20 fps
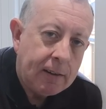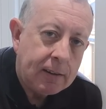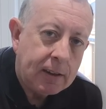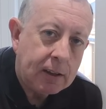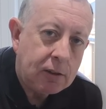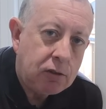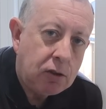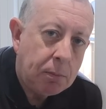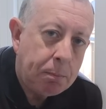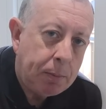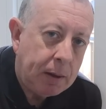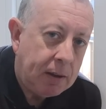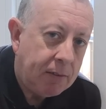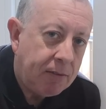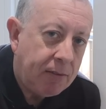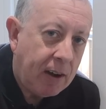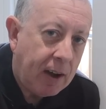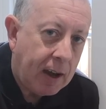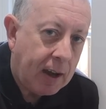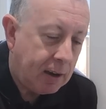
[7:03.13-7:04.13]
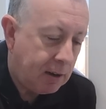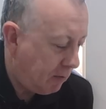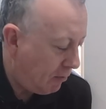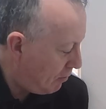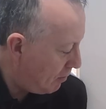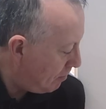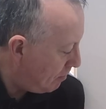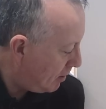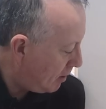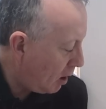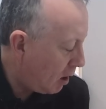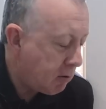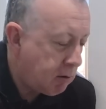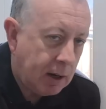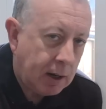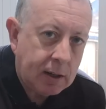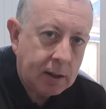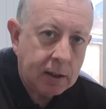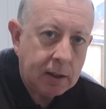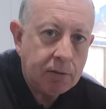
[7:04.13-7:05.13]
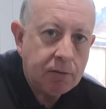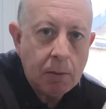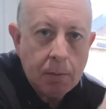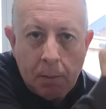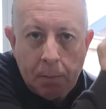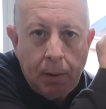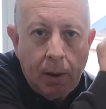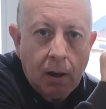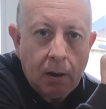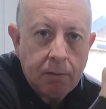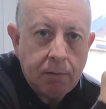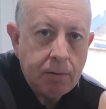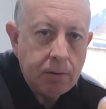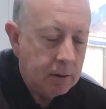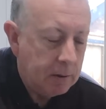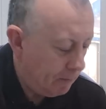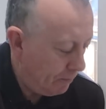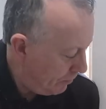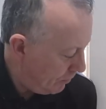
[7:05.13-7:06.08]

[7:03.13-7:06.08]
they should be fed from directly from above